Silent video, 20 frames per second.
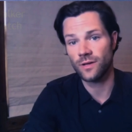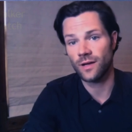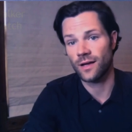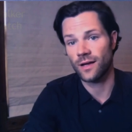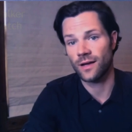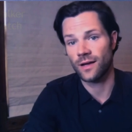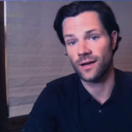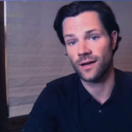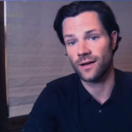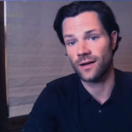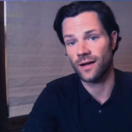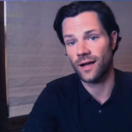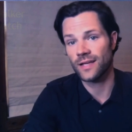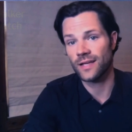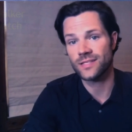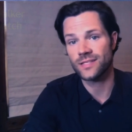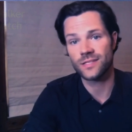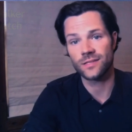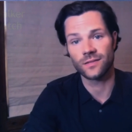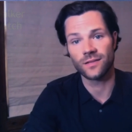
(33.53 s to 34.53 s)
I
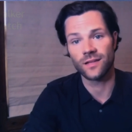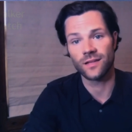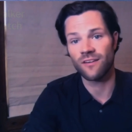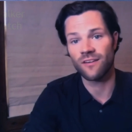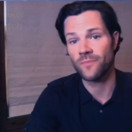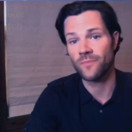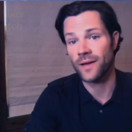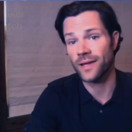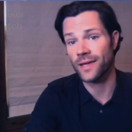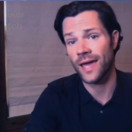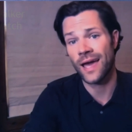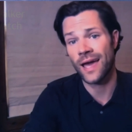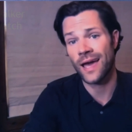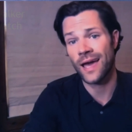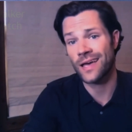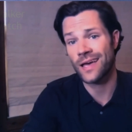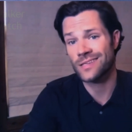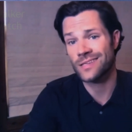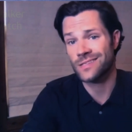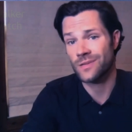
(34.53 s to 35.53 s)
still love my
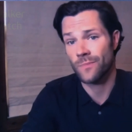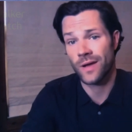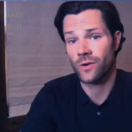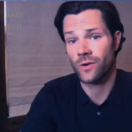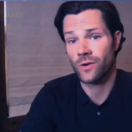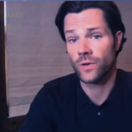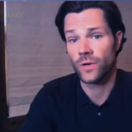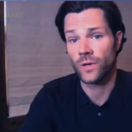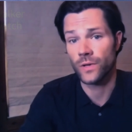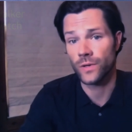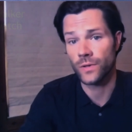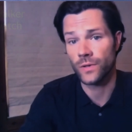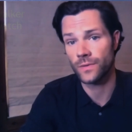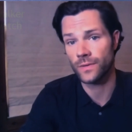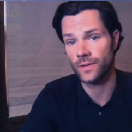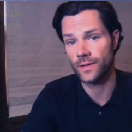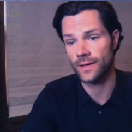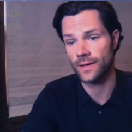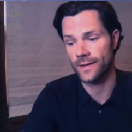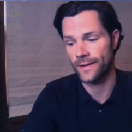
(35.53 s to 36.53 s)
cast and my crew.
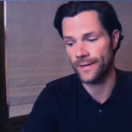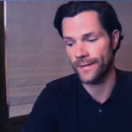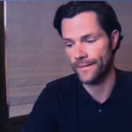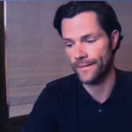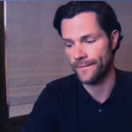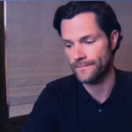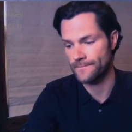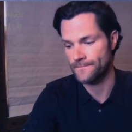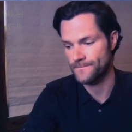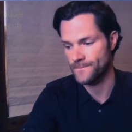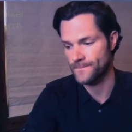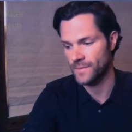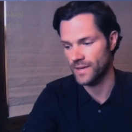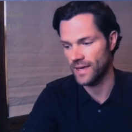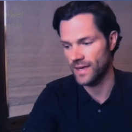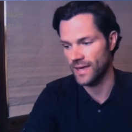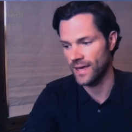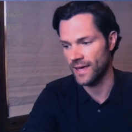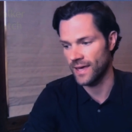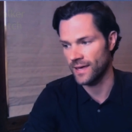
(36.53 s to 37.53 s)

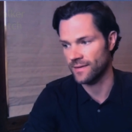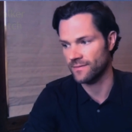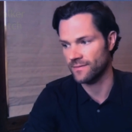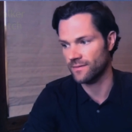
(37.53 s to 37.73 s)
And